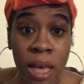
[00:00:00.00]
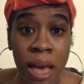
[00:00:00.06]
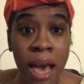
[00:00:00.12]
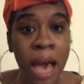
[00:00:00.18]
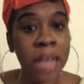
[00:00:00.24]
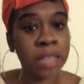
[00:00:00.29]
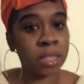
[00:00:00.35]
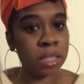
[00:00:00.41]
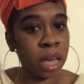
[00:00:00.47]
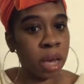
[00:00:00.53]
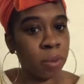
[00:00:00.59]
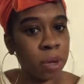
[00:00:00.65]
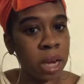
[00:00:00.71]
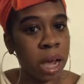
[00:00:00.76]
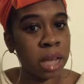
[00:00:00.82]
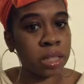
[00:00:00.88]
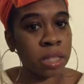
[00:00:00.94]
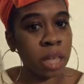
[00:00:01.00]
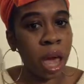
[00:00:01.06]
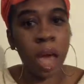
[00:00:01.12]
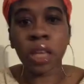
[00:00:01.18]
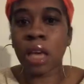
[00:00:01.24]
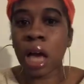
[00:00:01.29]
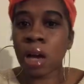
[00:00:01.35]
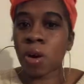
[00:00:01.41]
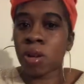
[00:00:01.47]
I said what I said.
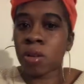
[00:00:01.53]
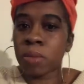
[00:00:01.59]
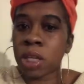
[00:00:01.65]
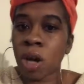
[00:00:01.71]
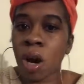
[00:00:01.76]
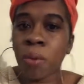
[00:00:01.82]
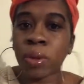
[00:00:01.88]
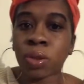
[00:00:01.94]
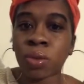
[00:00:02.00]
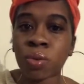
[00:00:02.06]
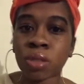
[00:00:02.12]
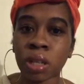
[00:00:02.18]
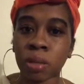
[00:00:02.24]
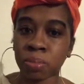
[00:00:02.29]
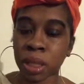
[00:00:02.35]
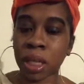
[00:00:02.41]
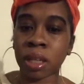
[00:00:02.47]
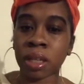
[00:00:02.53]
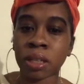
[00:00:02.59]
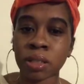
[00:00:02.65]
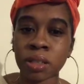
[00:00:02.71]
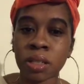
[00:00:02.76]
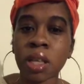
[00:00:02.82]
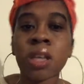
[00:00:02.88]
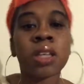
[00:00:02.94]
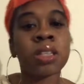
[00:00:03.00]
Y'all going to be going through some
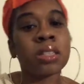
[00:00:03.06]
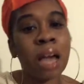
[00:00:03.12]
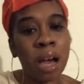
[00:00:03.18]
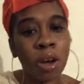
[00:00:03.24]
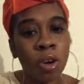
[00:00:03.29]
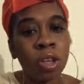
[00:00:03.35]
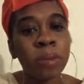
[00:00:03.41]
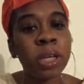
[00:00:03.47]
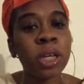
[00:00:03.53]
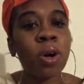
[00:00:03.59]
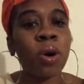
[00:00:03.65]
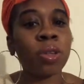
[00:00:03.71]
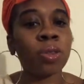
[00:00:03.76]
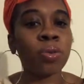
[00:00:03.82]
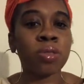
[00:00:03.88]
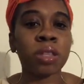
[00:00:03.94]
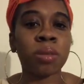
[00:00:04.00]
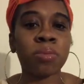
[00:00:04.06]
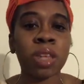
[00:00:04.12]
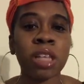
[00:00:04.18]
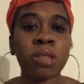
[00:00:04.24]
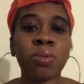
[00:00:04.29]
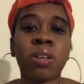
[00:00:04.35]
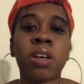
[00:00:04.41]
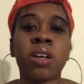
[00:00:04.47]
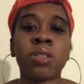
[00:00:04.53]
things. Y'all going to be going through some things
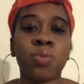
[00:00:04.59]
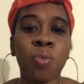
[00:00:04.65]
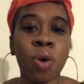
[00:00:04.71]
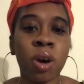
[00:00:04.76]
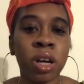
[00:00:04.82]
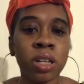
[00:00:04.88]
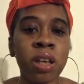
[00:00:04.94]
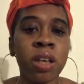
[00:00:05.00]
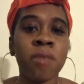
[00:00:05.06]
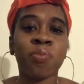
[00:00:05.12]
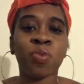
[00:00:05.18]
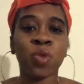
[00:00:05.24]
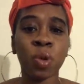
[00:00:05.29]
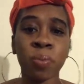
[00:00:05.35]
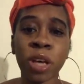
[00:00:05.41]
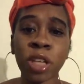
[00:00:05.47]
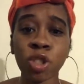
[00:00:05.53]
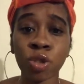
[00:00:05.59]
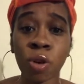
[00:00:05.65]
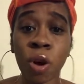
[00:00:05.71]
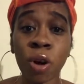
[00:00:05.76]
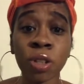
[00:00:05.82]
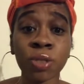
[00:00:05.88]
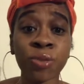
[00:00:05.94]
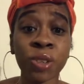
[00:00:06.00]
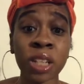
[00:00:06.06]
because, one, you've been
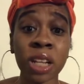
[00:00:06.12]
trolls for